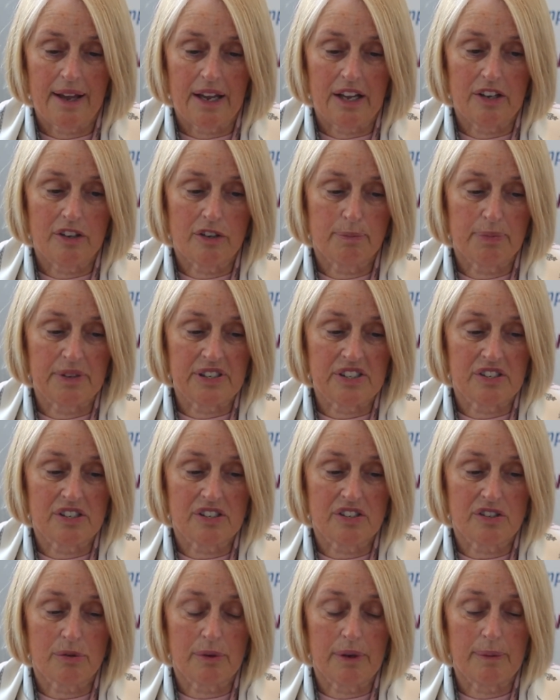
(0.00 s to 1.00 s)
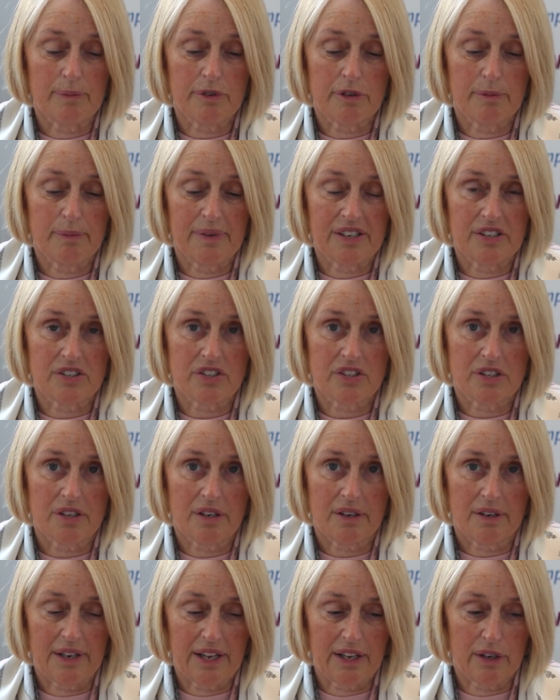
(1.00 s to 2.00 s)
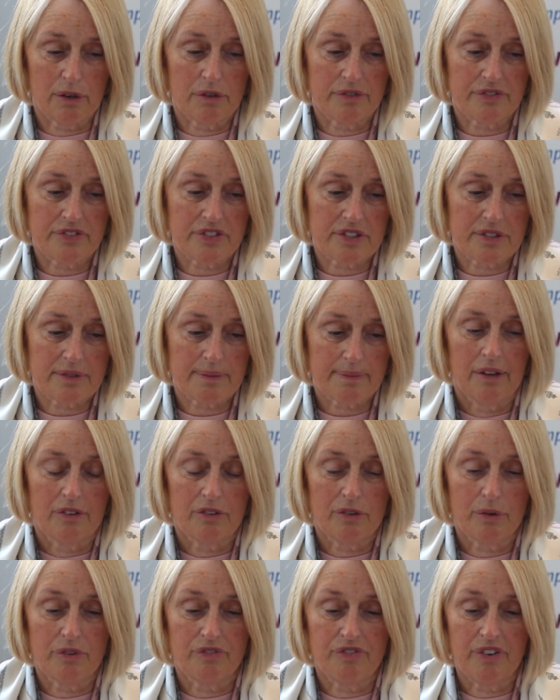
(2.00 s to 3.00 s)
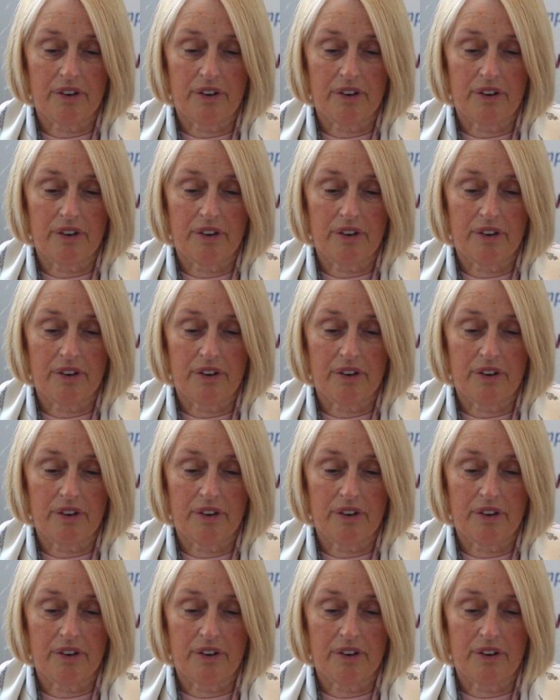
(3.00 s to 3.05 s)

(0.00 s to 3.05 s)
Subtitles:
in your business to implement layoffs. So it's